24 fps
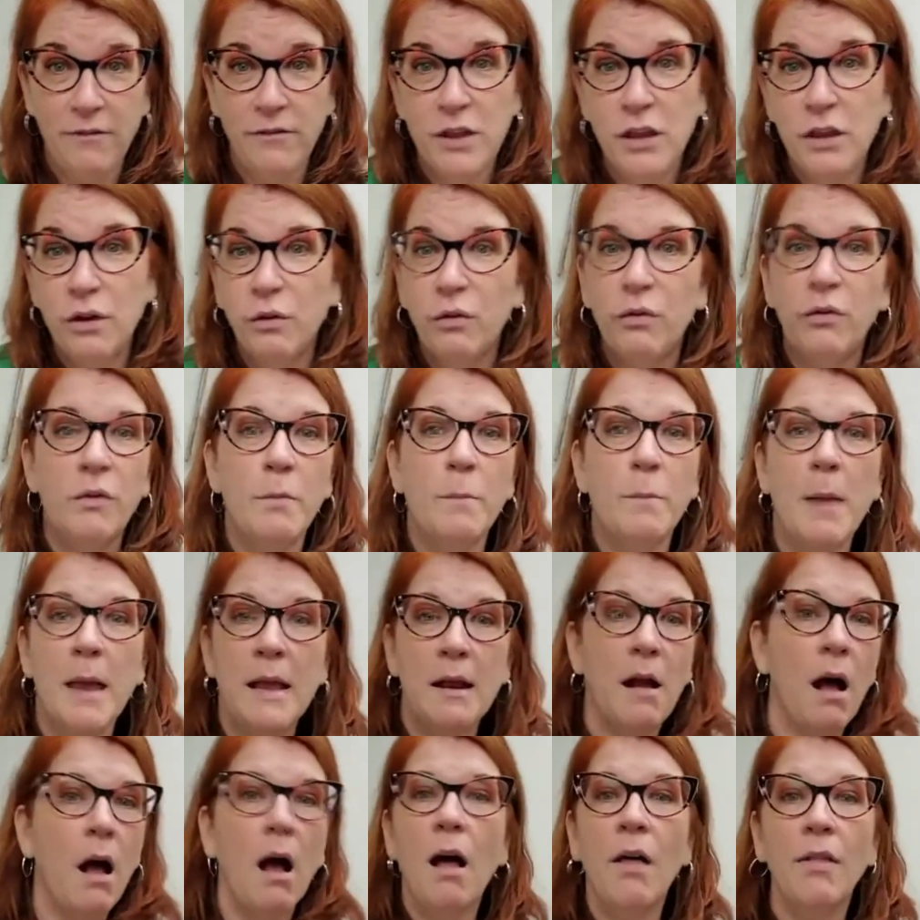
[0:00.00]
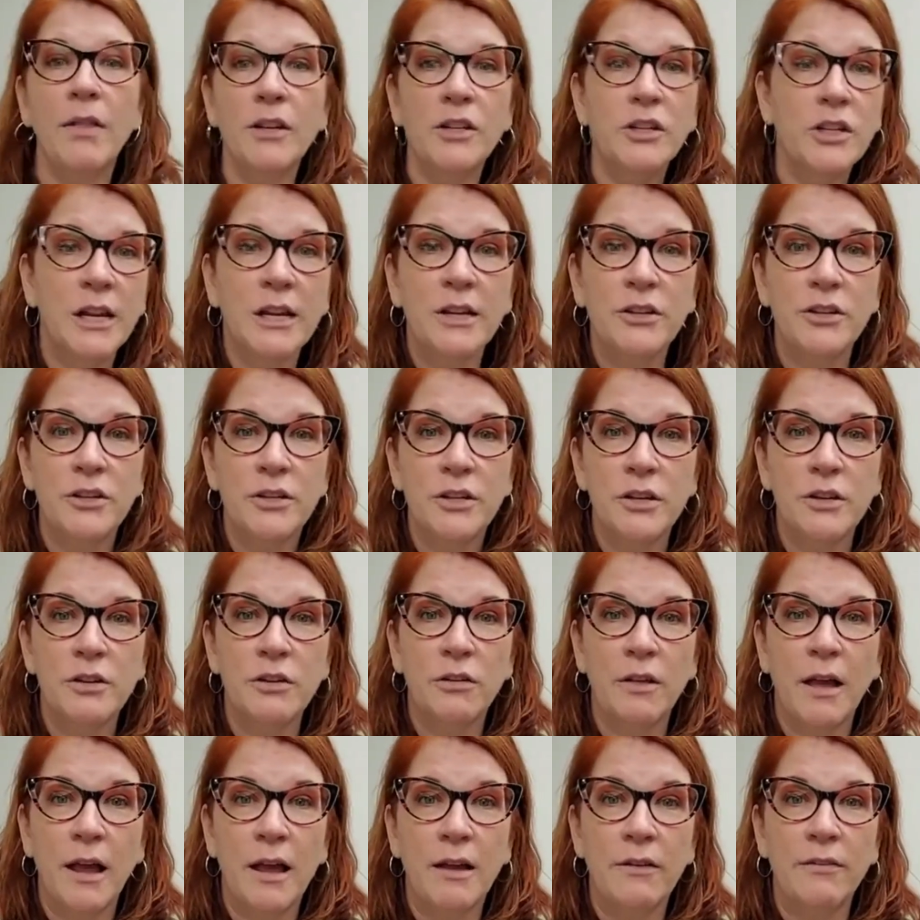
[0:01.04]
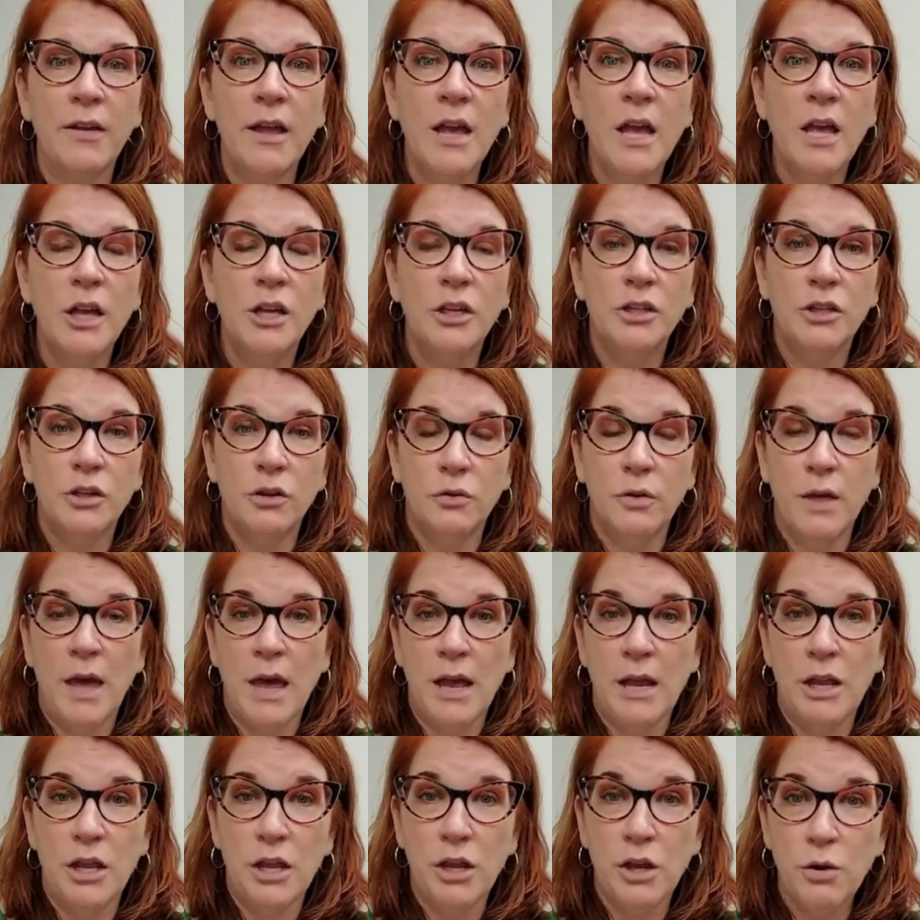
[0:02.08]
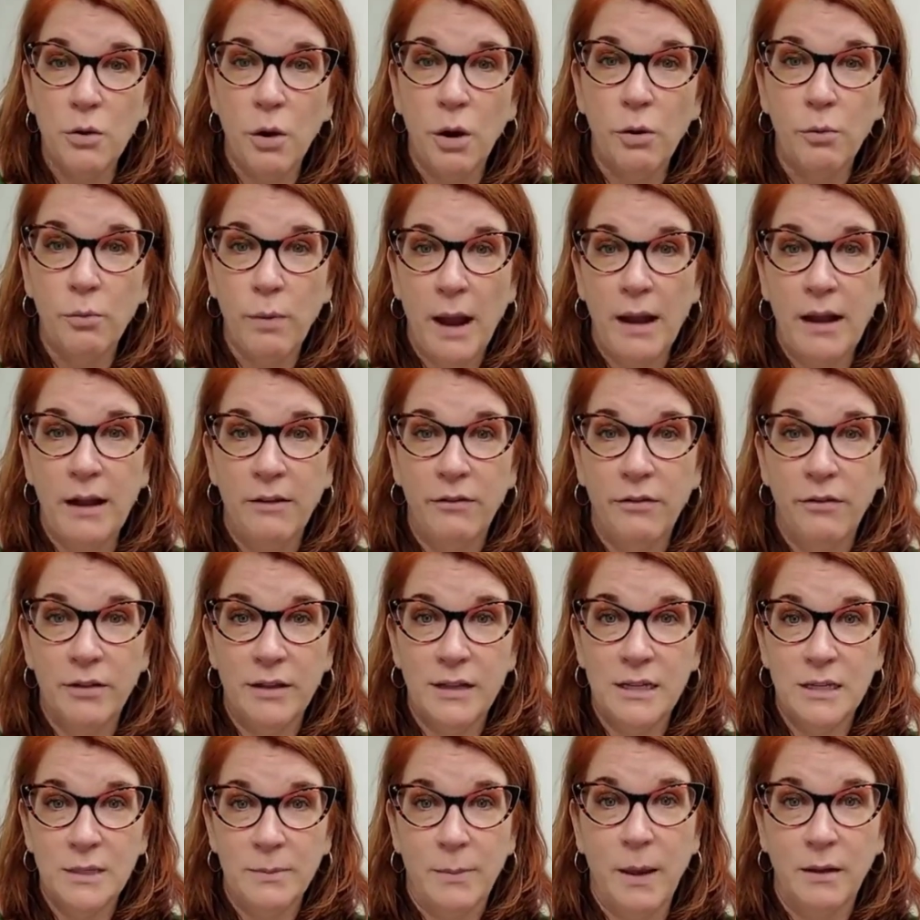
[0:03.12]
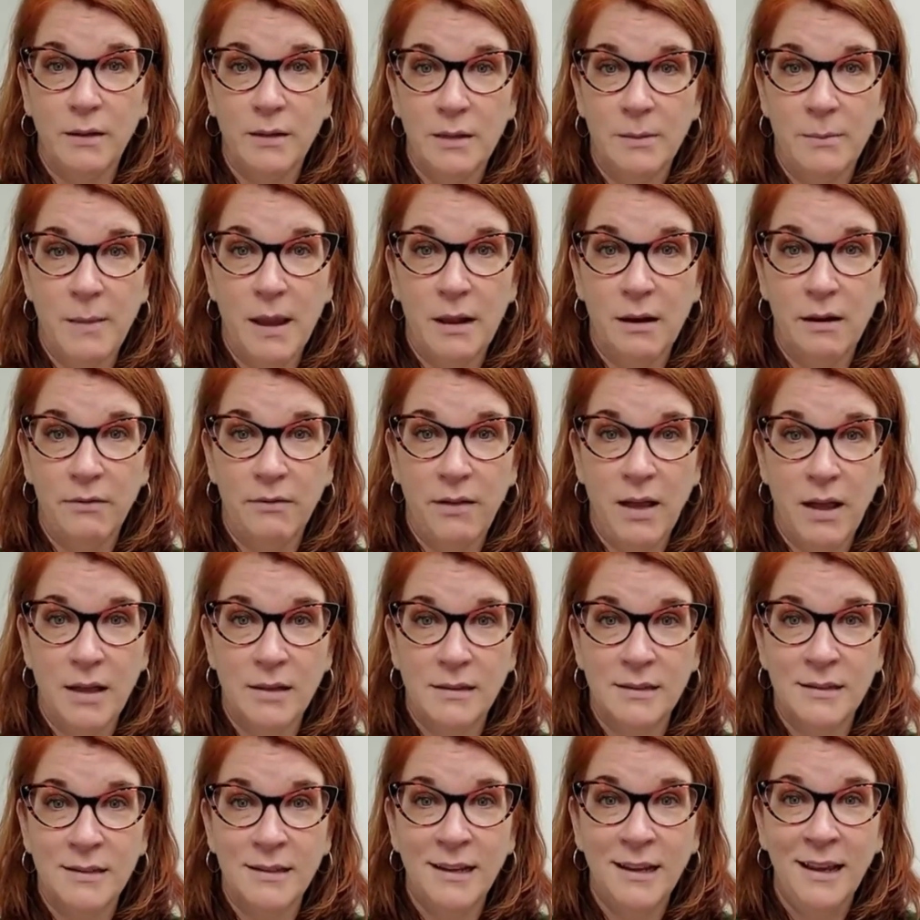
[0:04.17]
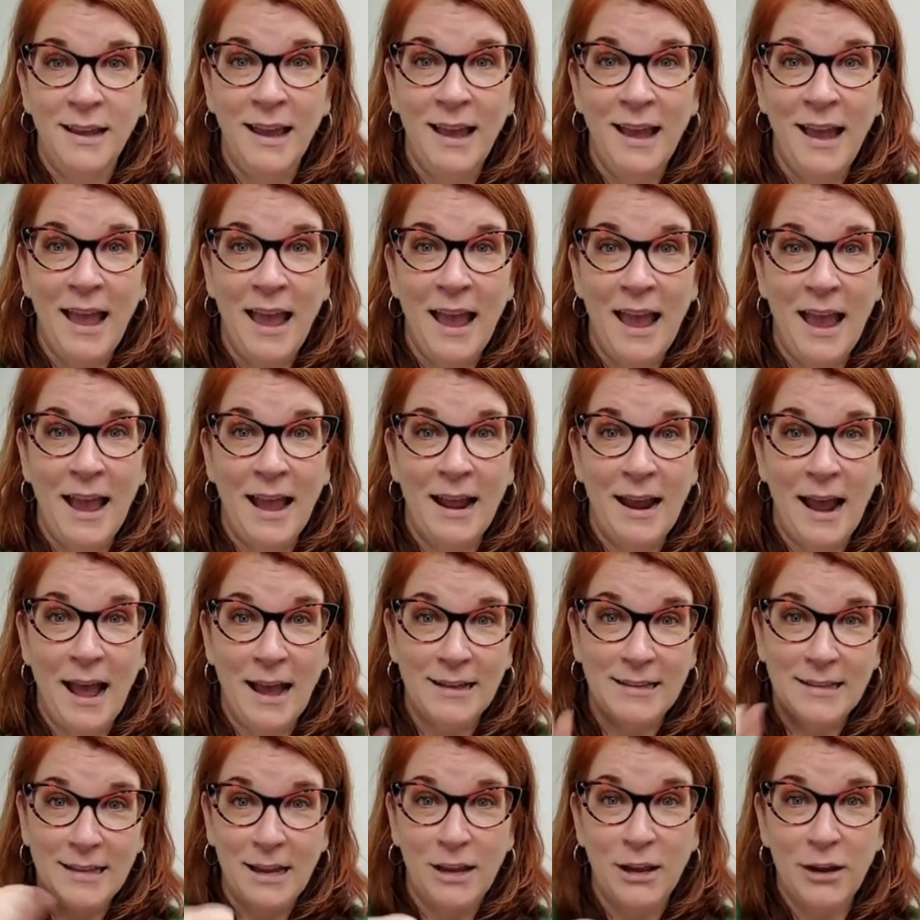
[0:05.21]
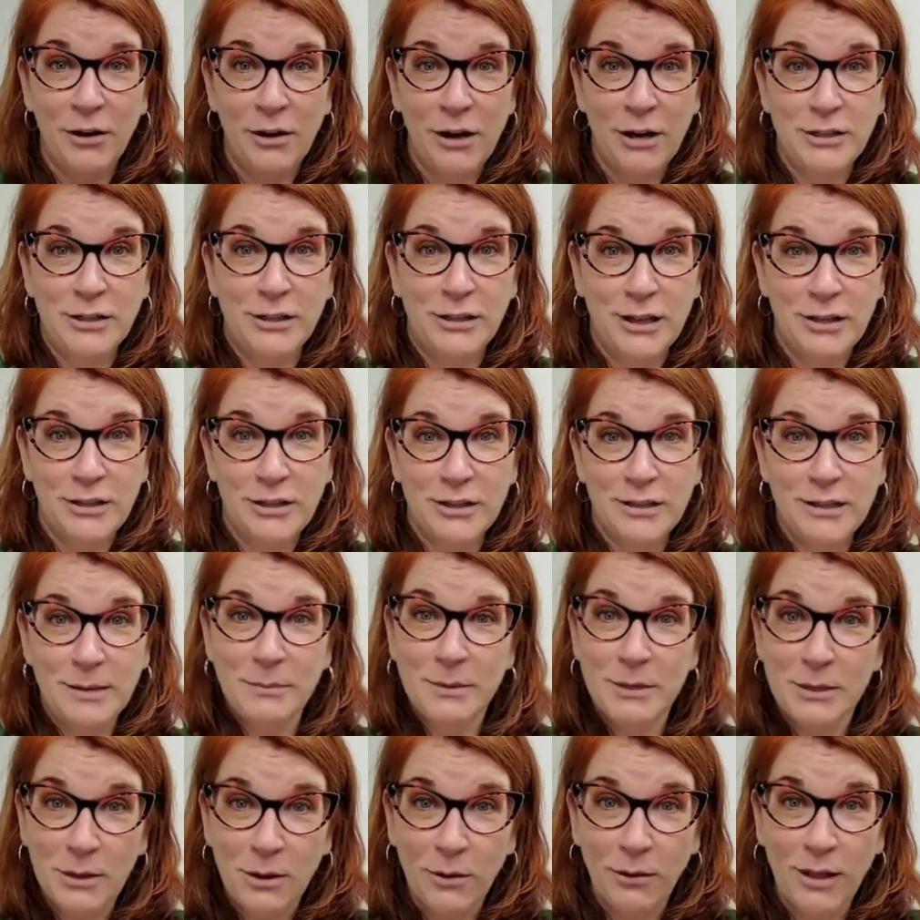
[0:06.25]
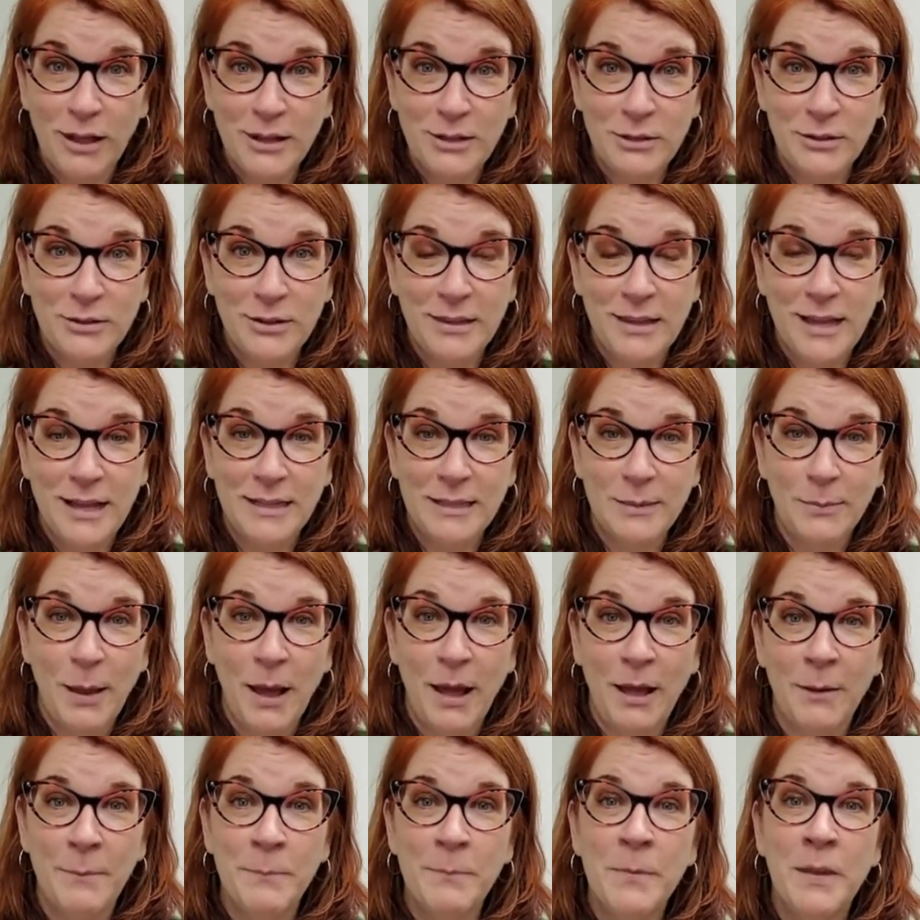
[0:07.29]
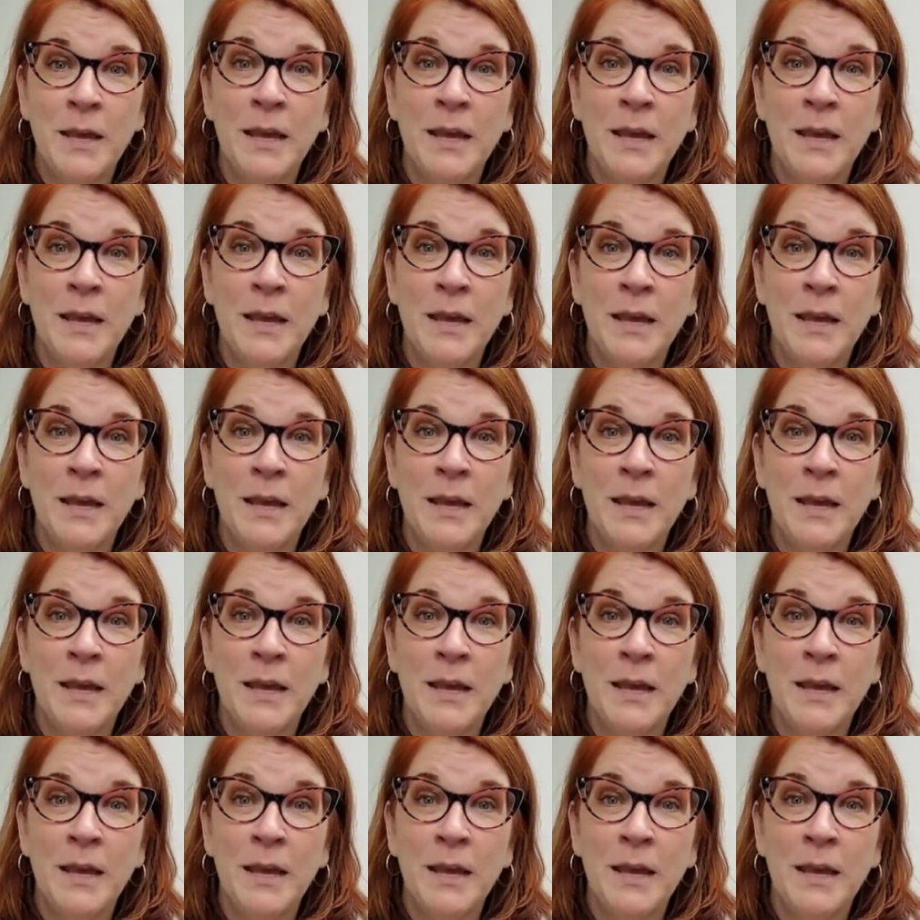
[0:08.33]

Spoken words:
You've made all the changes in your life so that you are ready for the spell to manifest. And I say congratulations. I'm so glad you did that spell.